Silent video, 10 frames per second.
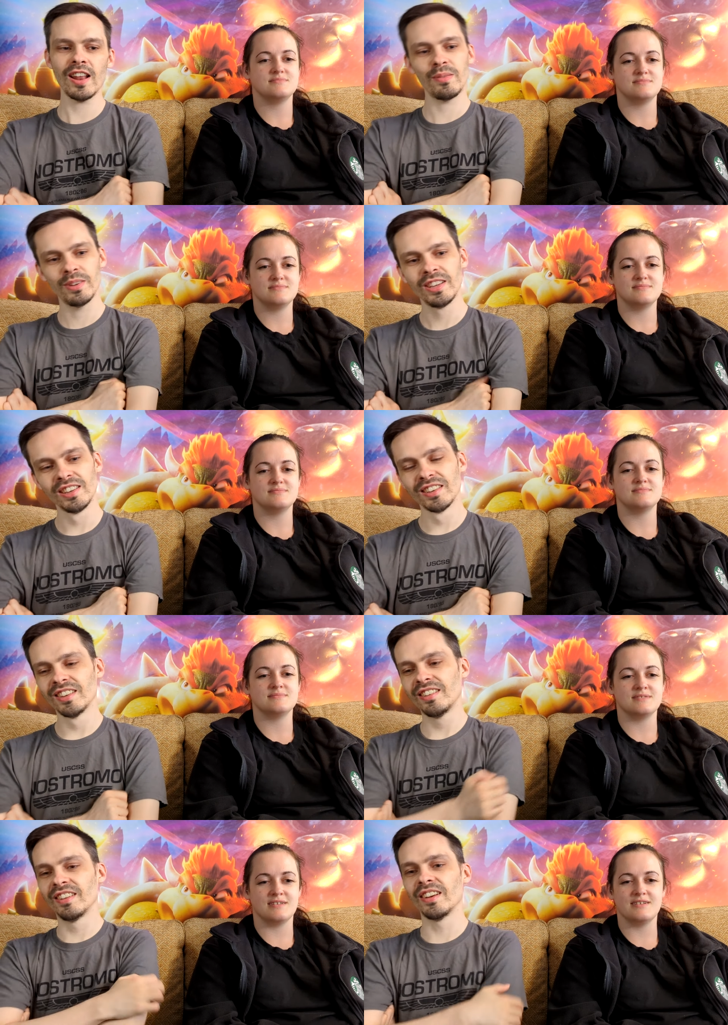Speaker 1: enemy.
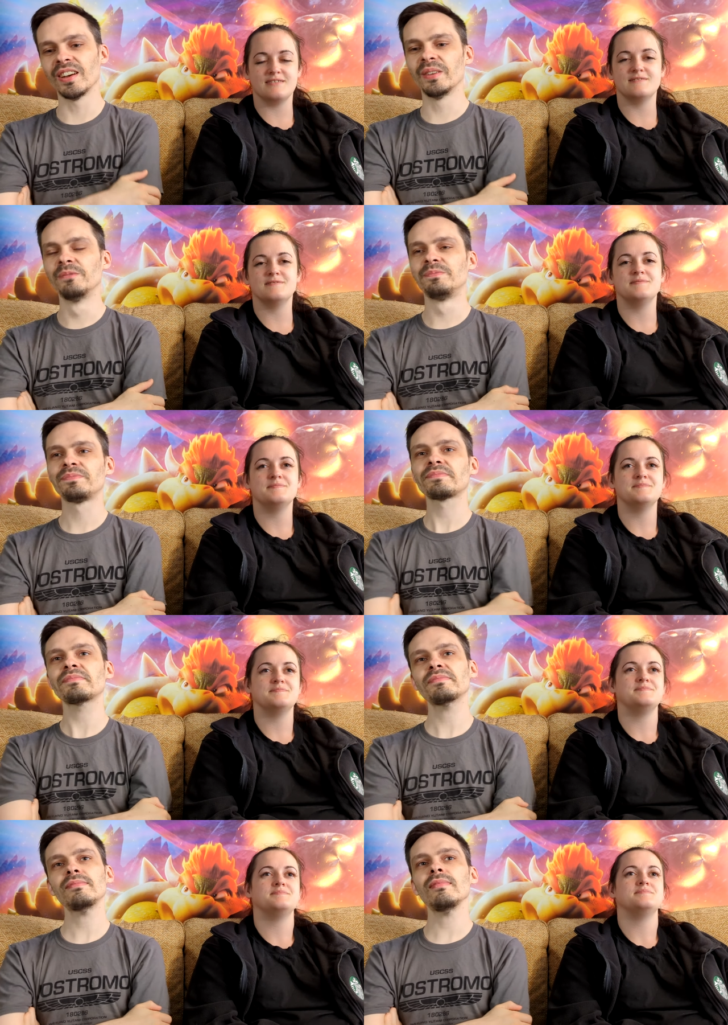yeah. yeah.
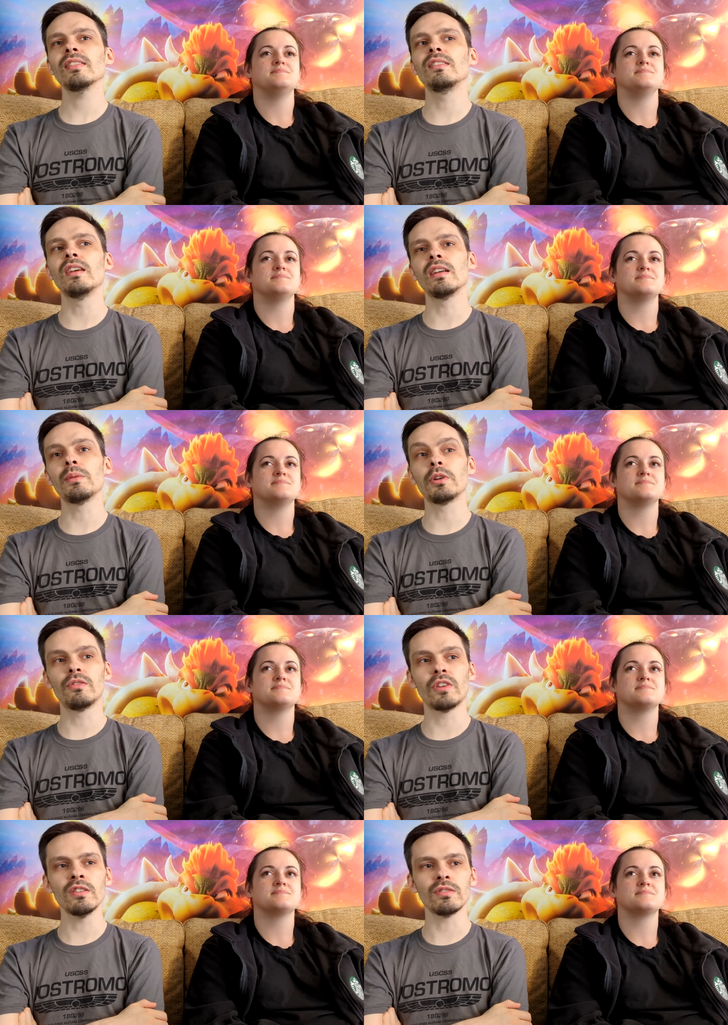Yeah, they were
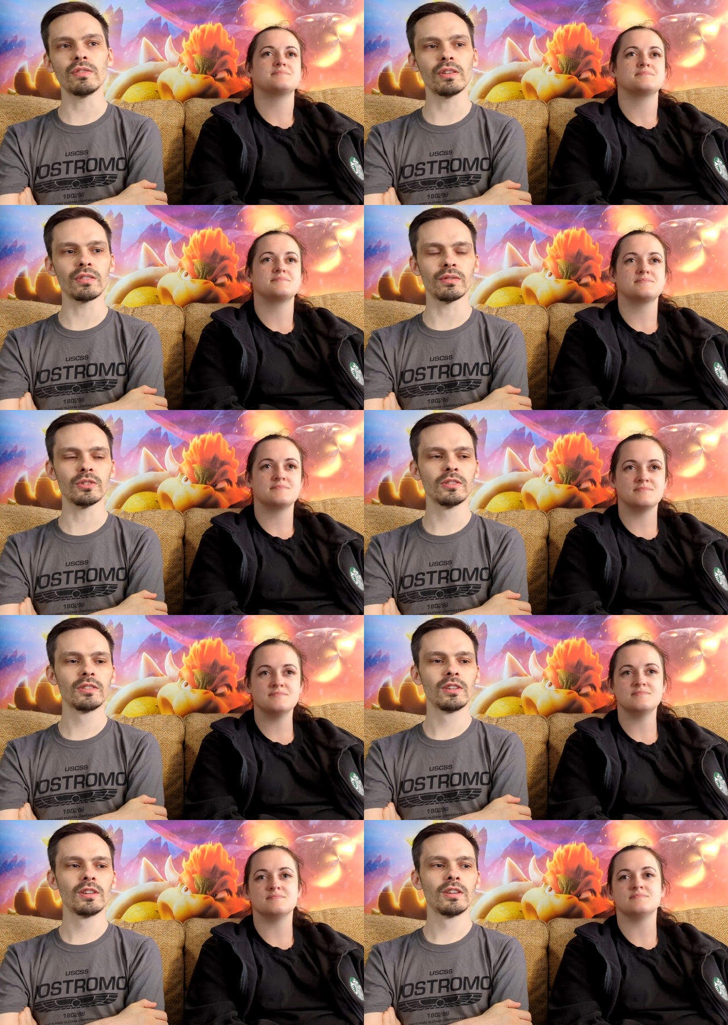good friends, first of all.
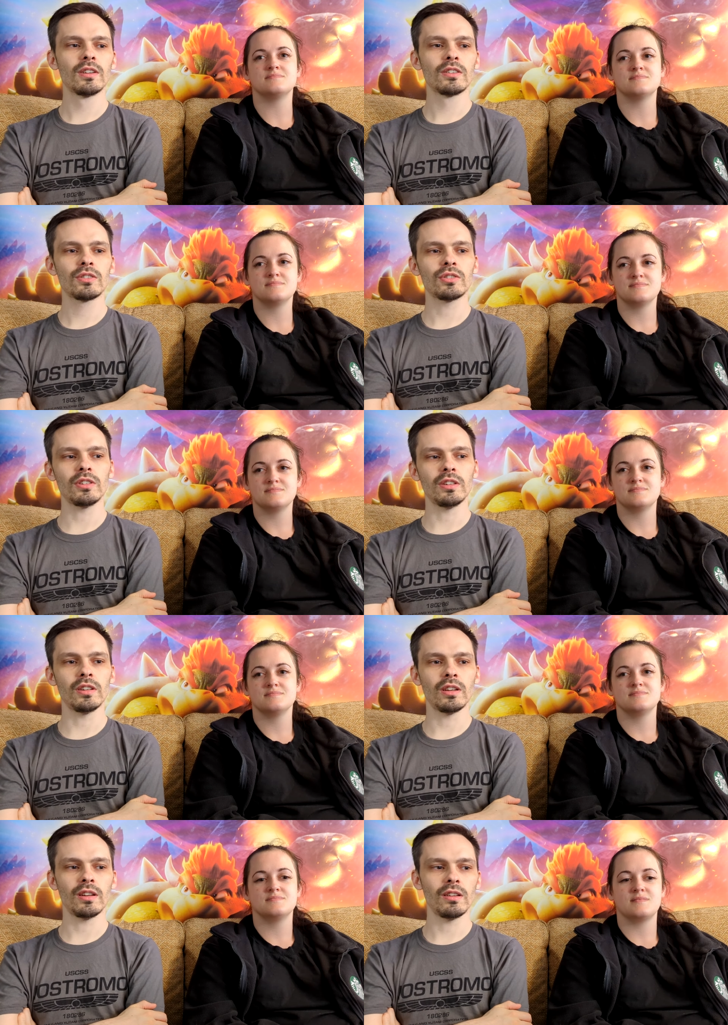Mm.
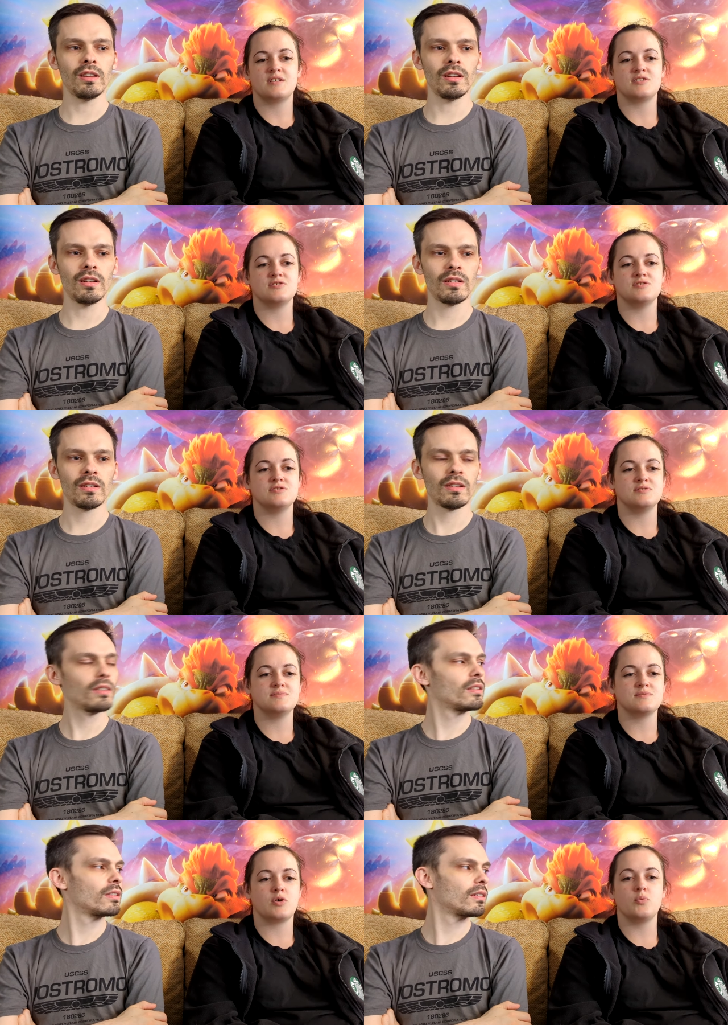She uh, had
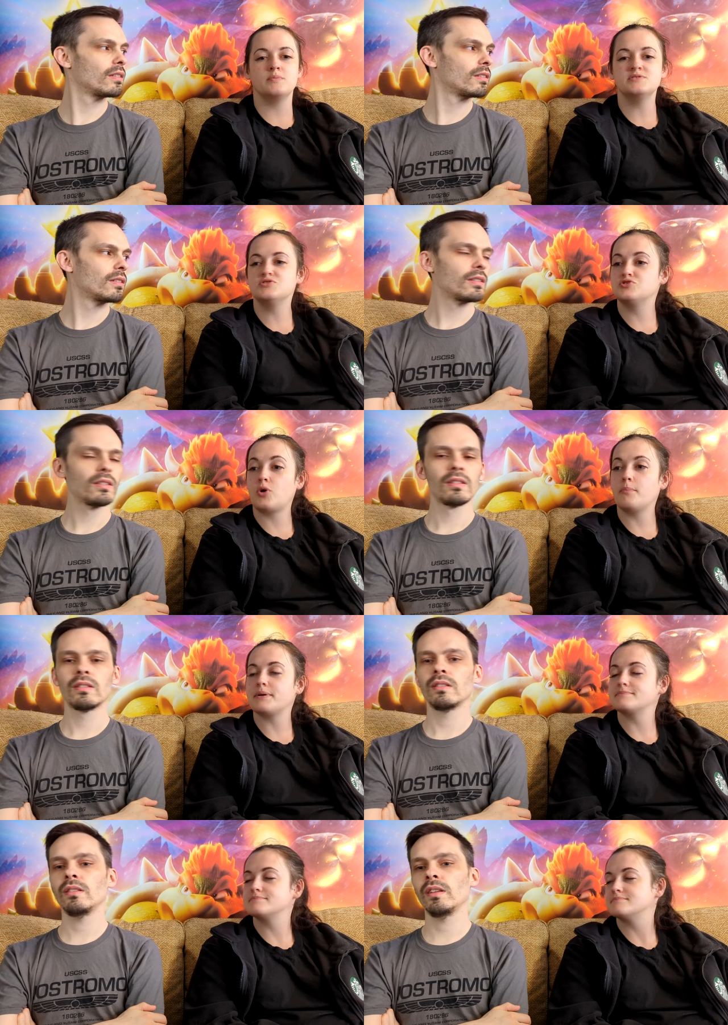a,
Speaker 2: a woman's
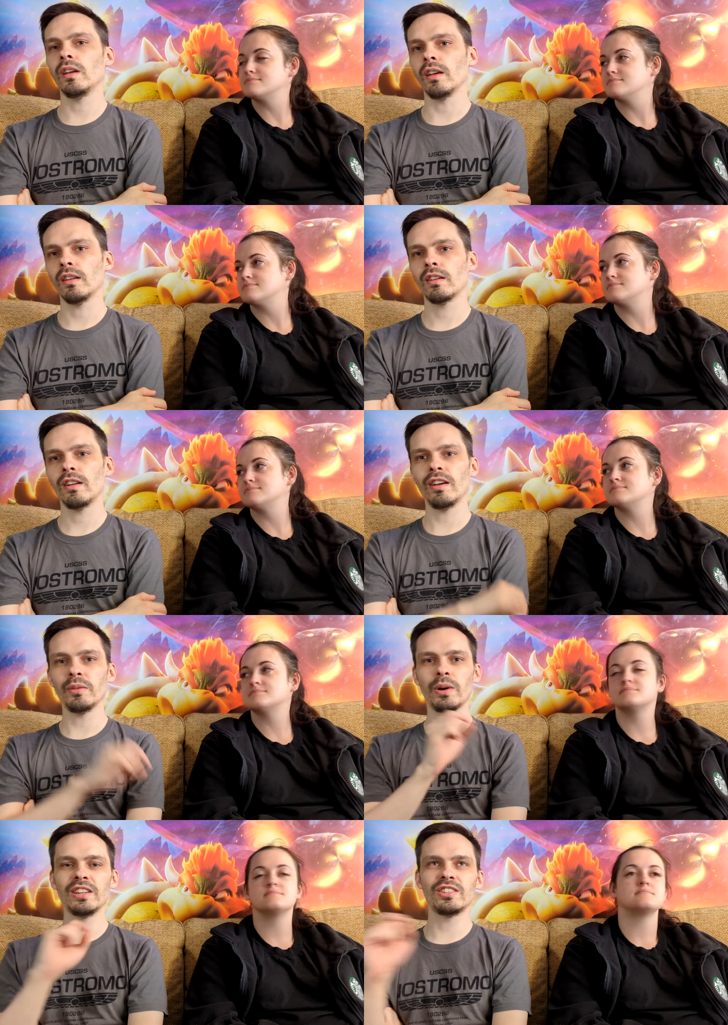shop.
Speaker 1: Yeah, I
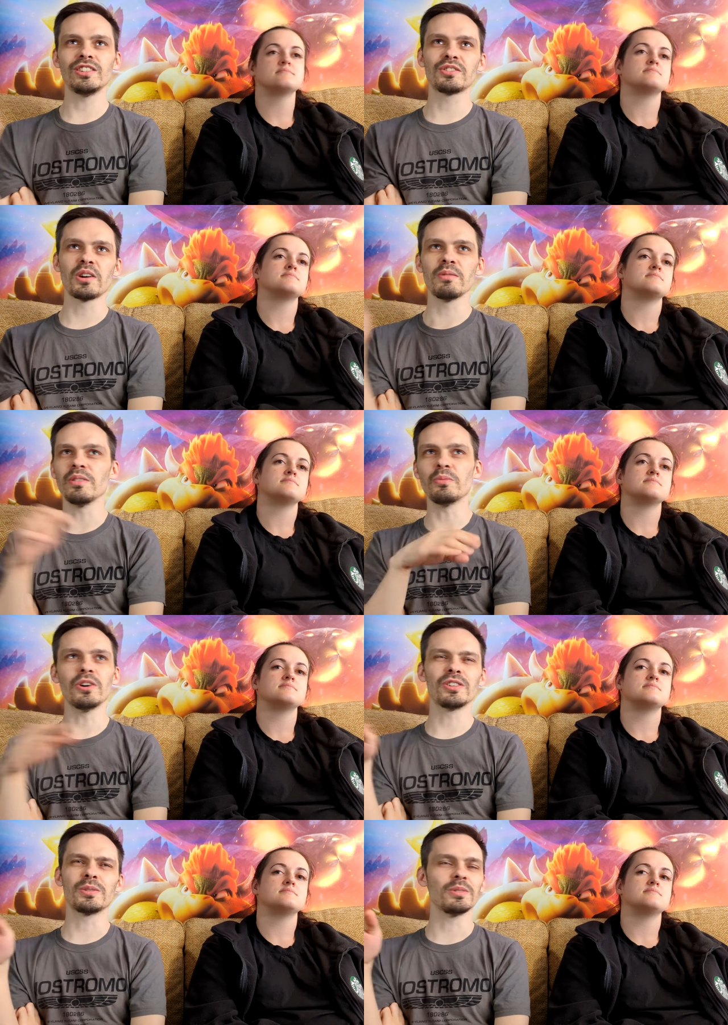like the way she described it. The
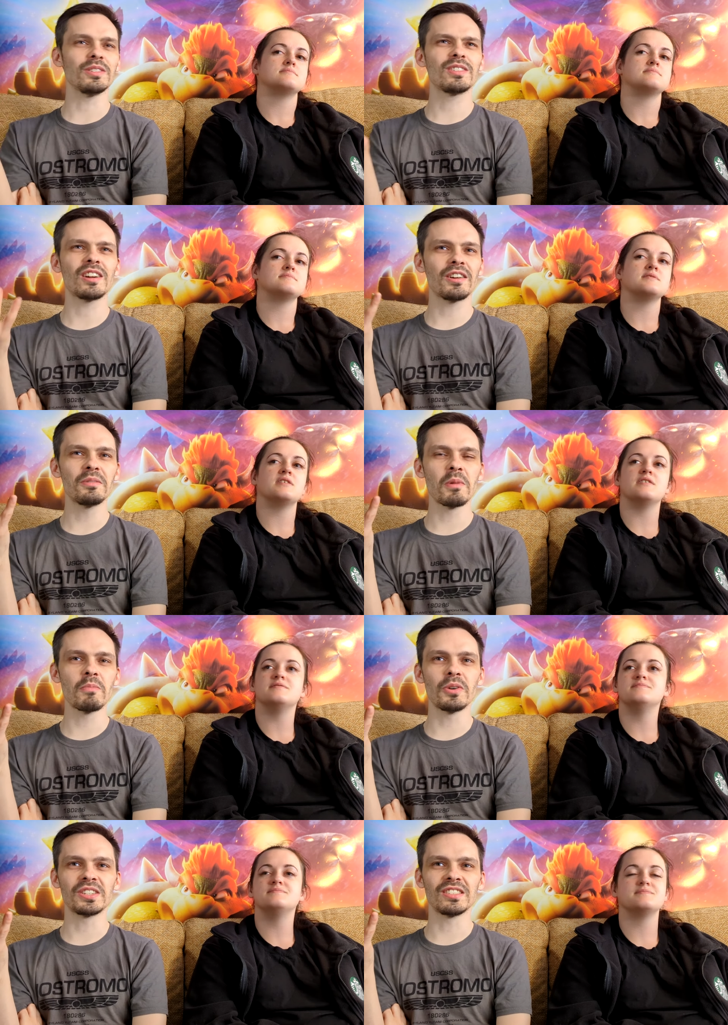word shoes. I can't yeah,
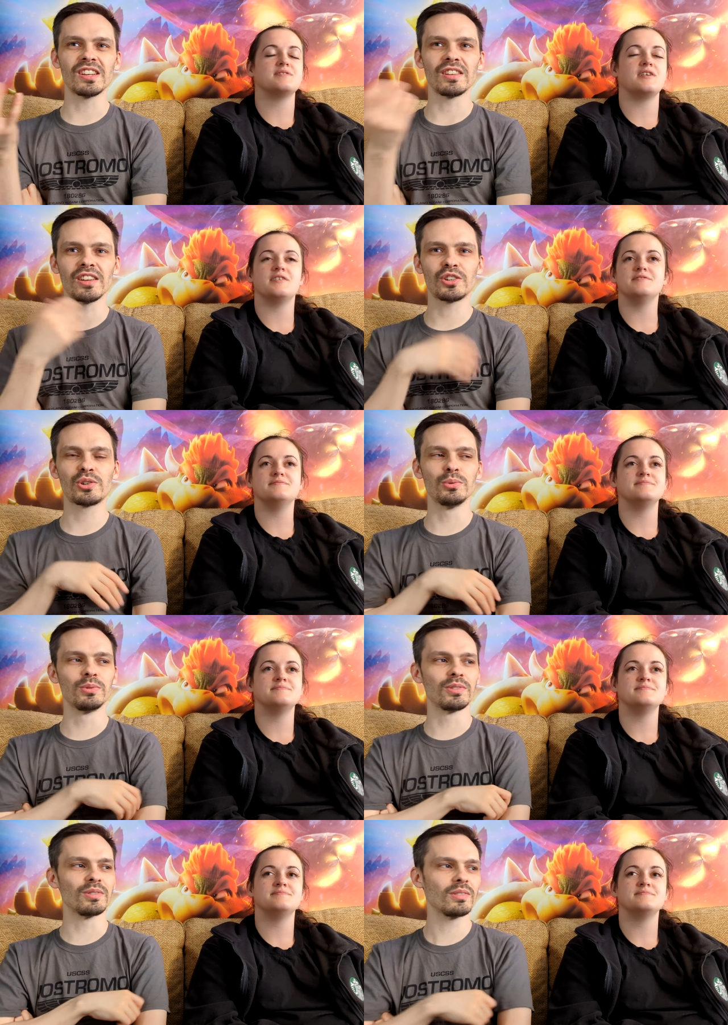remember what she said. No. Like
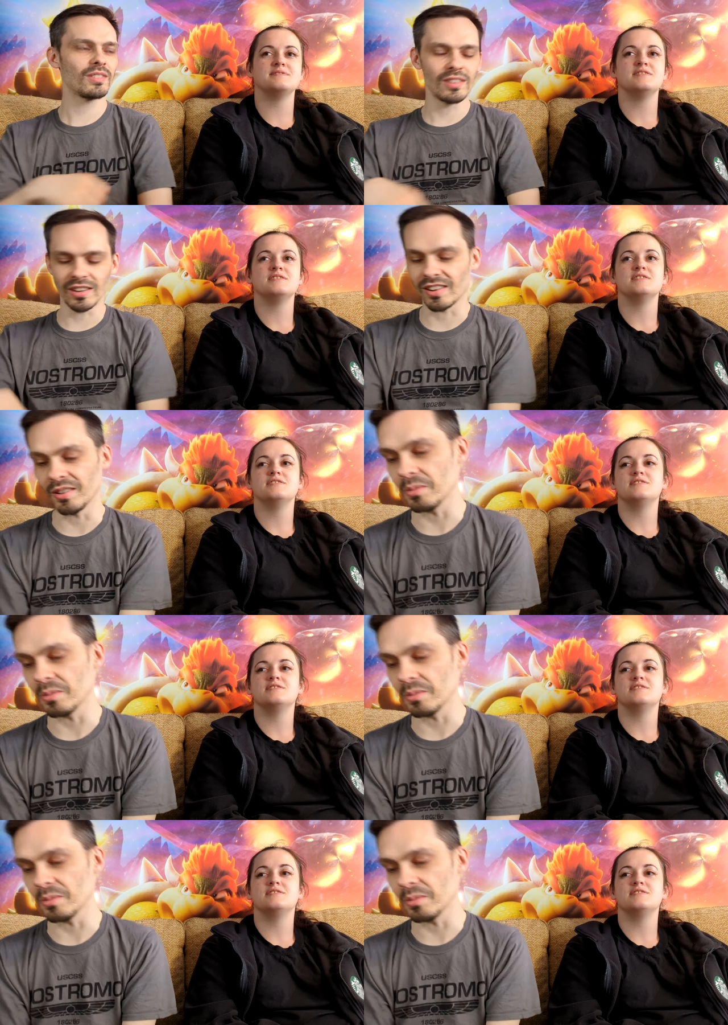shoes. Was, I can't